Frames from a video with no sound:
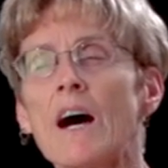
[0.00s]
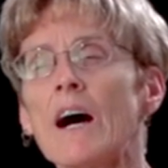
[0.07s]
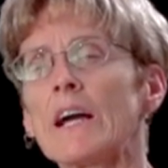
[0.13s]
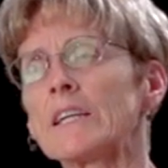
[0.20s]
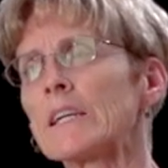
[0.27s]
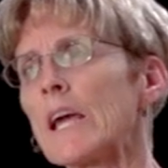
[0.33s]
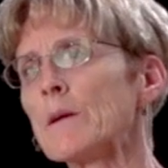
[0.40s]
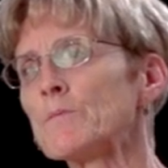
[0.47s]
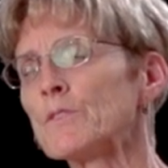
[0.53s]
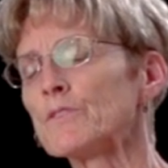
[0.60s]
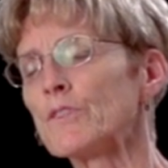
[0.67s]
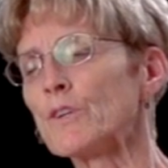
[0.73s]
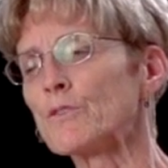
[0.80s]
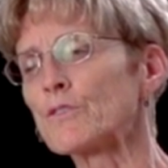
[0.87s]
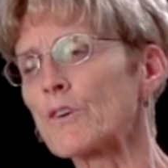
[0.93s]
I came to
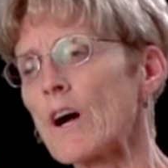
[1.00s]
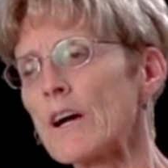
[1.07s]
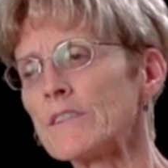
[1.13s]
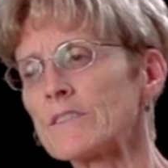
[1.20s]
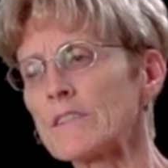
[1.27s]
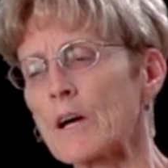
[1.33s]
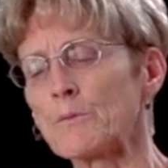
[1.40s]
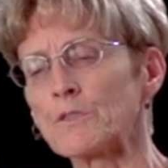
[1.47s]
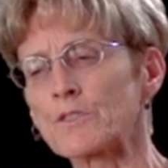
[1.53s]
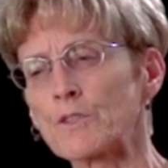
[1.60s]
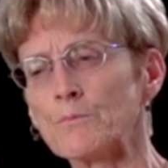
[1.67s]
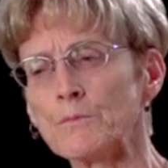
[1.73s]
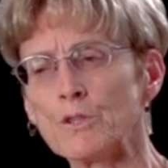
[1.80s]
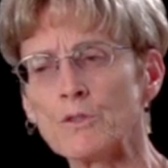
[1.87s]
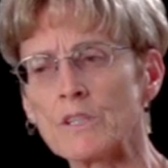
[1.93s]
know Christ. I was
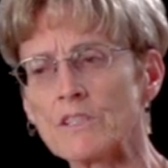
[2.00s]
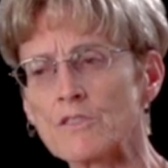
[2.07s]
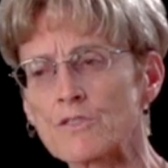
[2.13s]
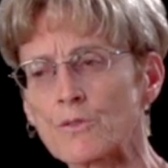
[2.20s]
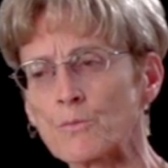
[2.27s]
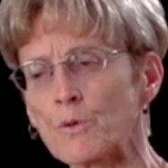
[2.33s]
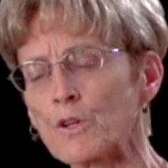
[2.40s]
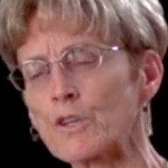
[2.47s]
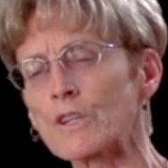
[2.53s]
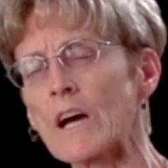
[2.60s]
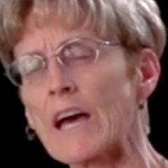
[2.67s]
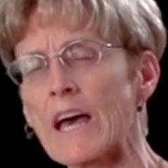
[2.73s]
commuting to work.